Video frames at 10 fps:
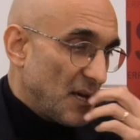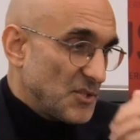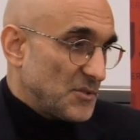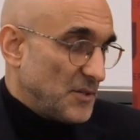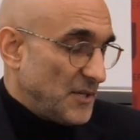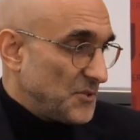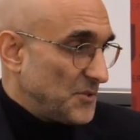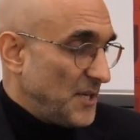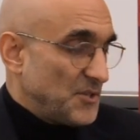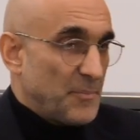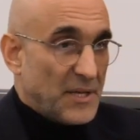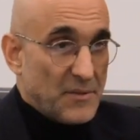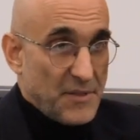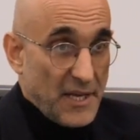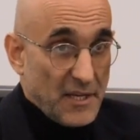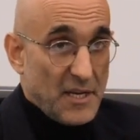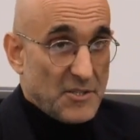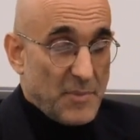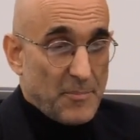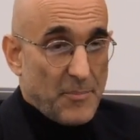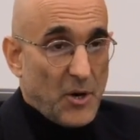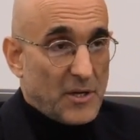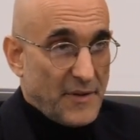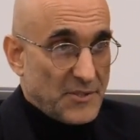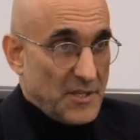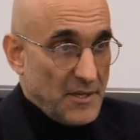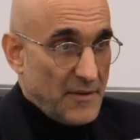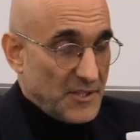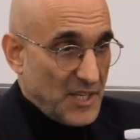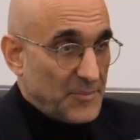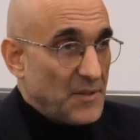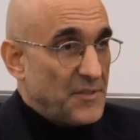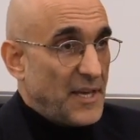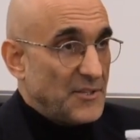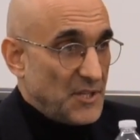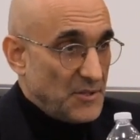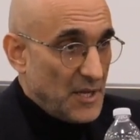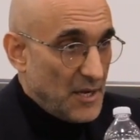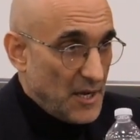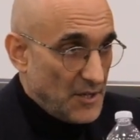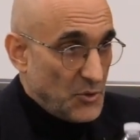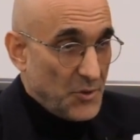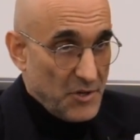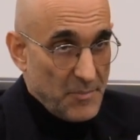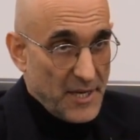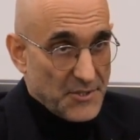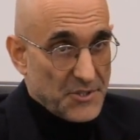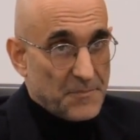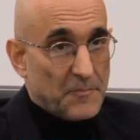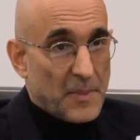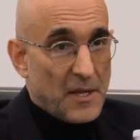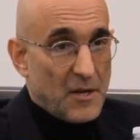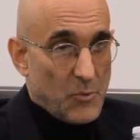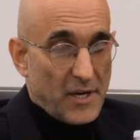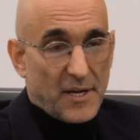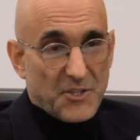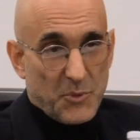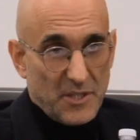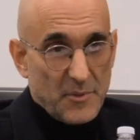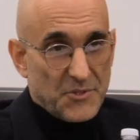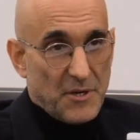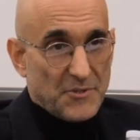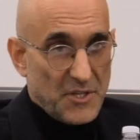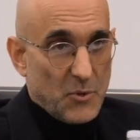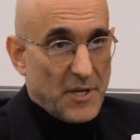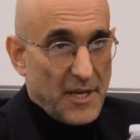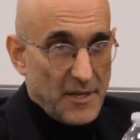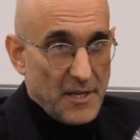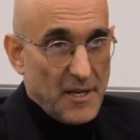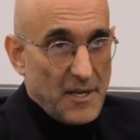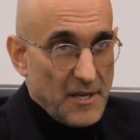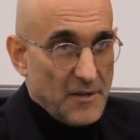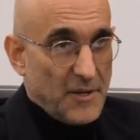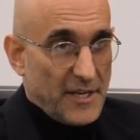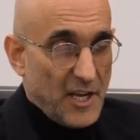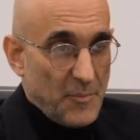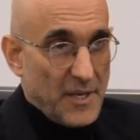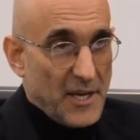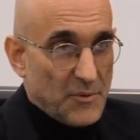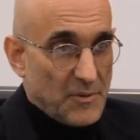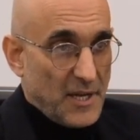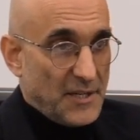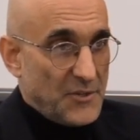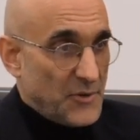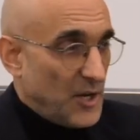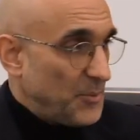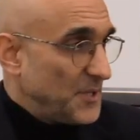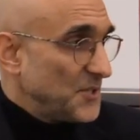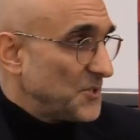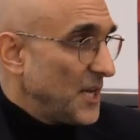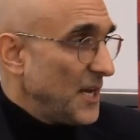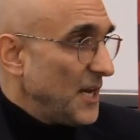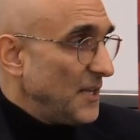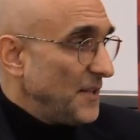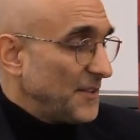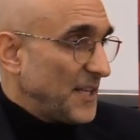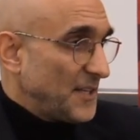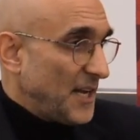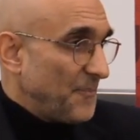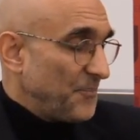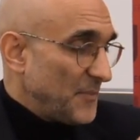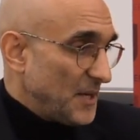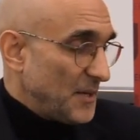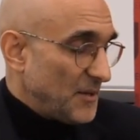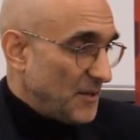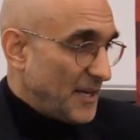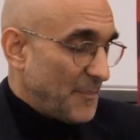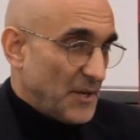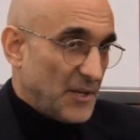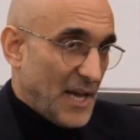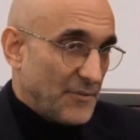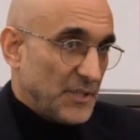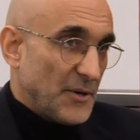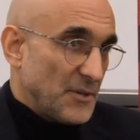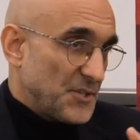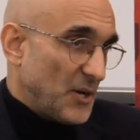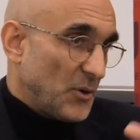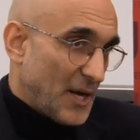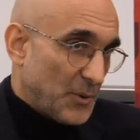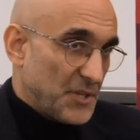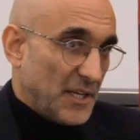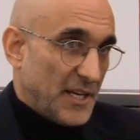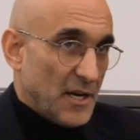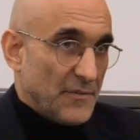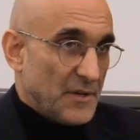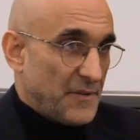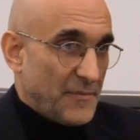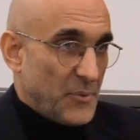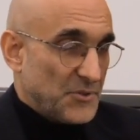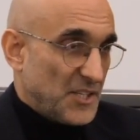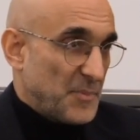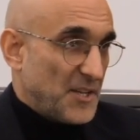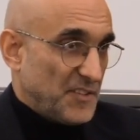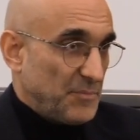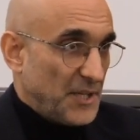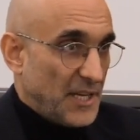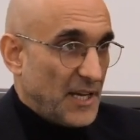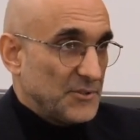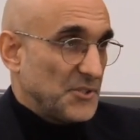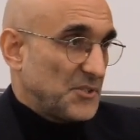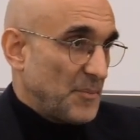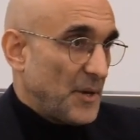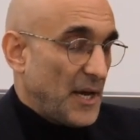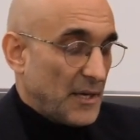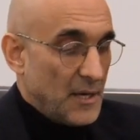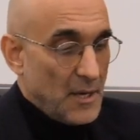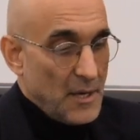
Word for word: is a big thing, and is a big part of accepting things and doing your best. Recognize where your limits are and say, okay, God, help me out. I need your help with this. Not that I'm, again, being cavalier and saying, oh, God will take care of it. If a person has massive bleeding, I'll just sit back.